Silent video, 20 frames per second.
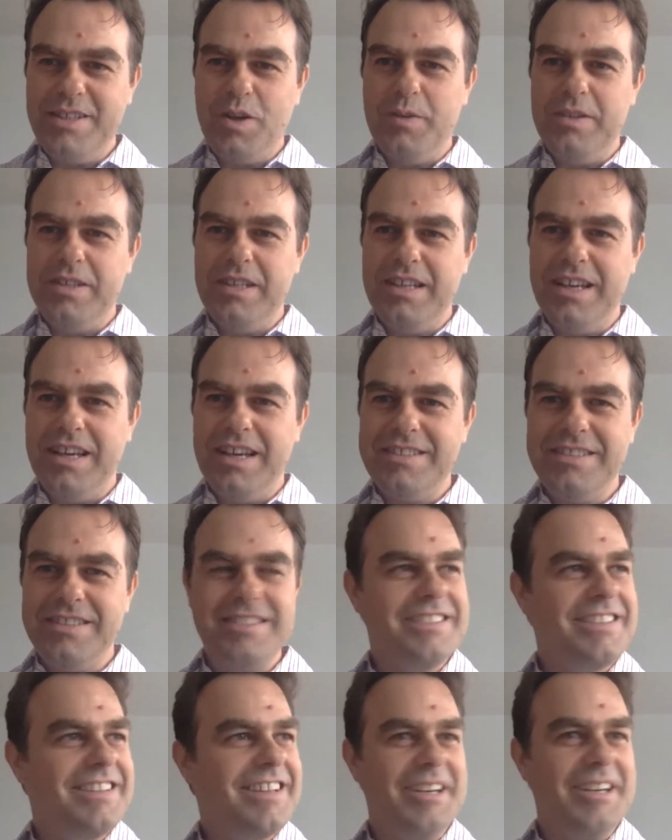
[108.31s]
Over the
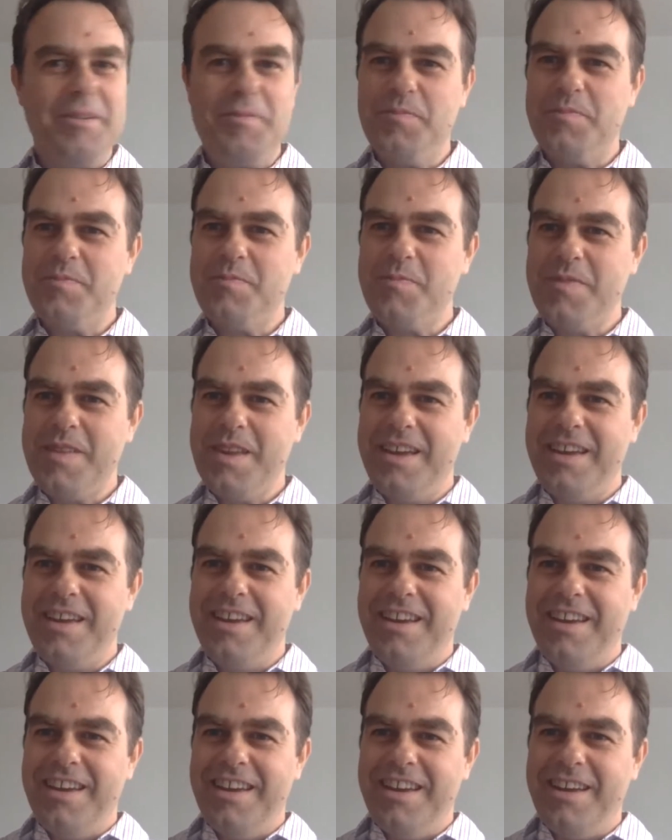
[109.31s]
last, um,
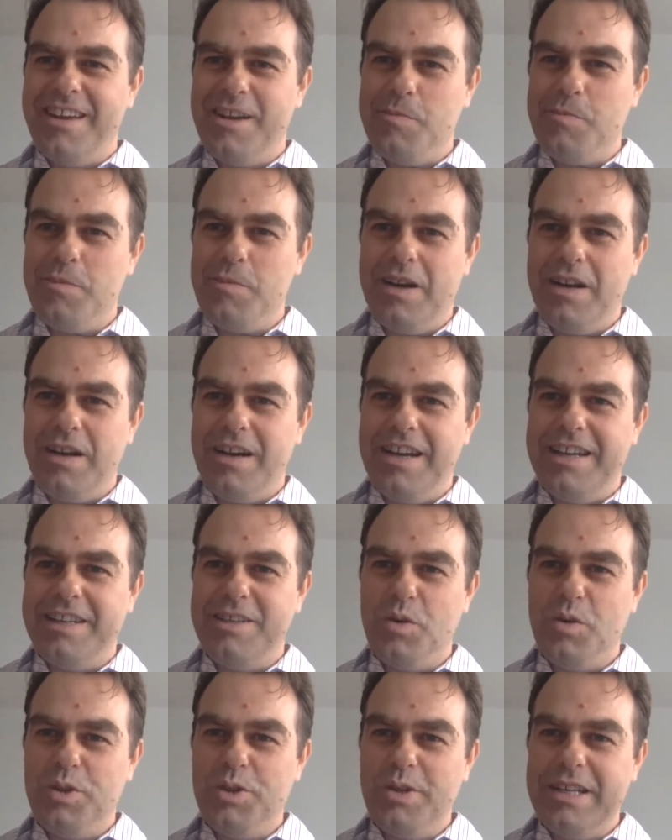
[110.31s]
um I
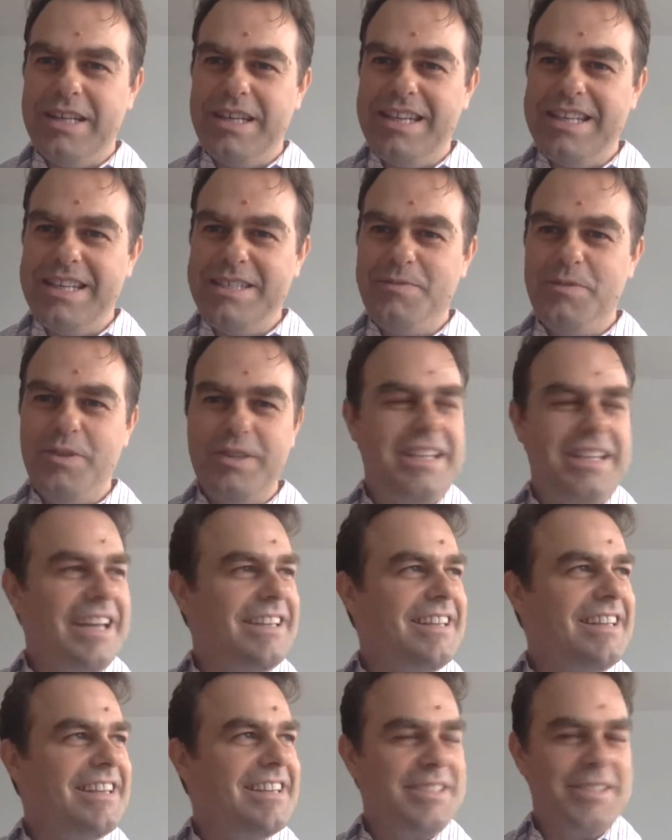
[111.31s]
know you at least for
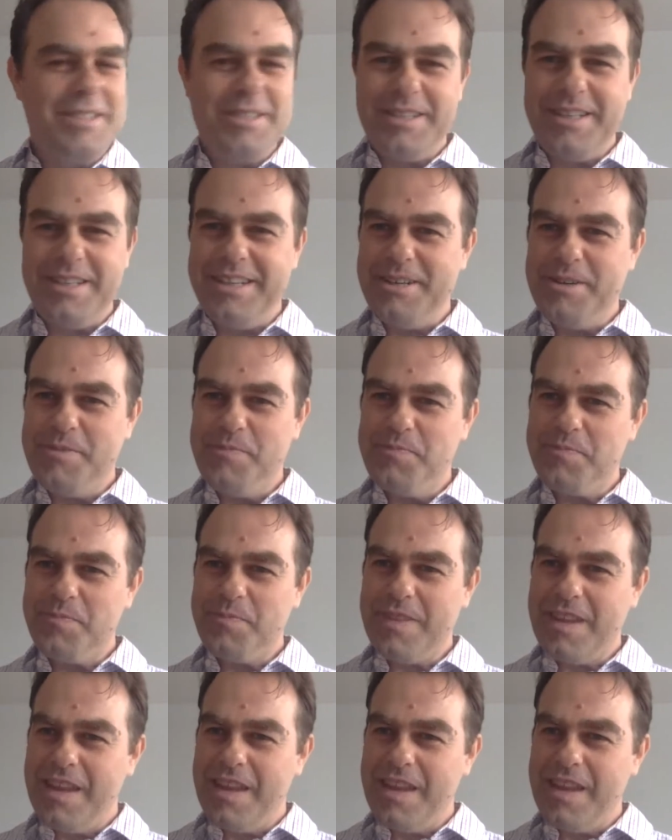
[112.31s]
ten years. Um,